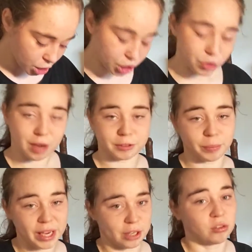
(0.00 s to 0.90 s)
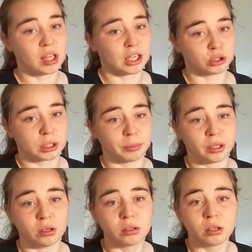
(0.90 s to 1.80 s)
You have to pay your electric
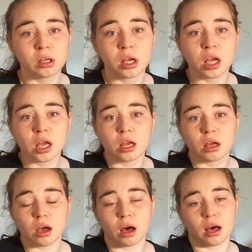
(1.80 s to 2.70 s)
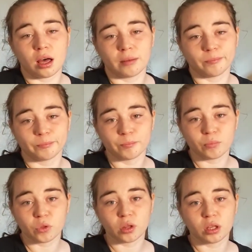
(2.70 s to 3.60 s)
bill.
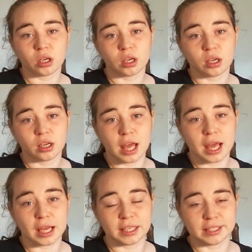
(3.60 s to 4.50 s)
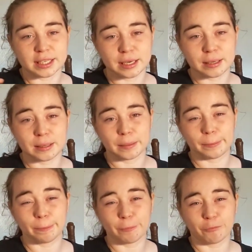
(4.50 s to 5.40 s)
And
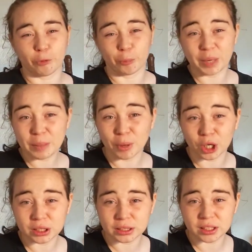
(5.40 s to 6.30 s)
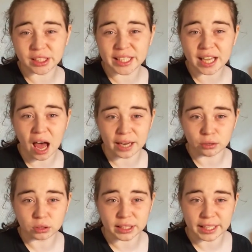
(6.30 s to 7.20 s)
for me personally, I
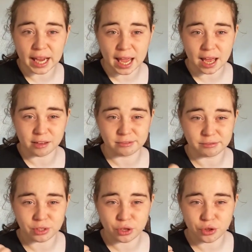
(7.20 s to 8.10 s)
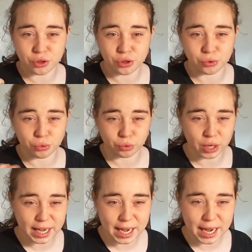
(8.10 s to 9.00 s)
only have
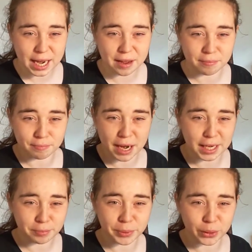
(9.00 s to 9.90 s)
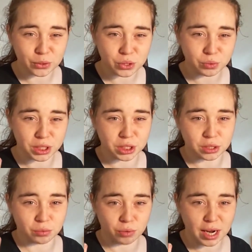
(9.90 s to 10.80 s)
3 main bills, which is
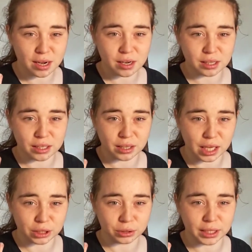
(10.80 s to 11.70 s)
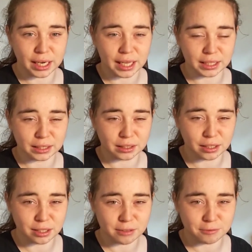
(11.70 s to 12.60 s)
the rent, the electric, and then
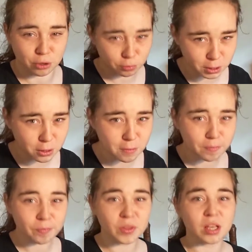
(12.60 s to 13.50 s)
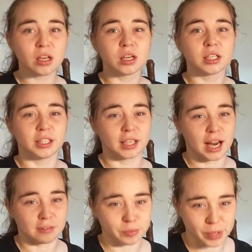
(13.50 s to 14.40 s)
the phone bill. You're going to
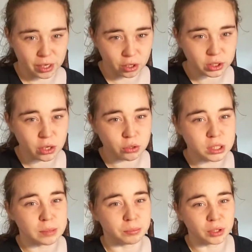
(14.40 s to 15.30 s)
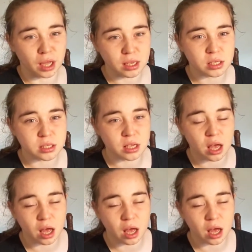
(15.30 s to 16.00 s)
have to pay all those, plus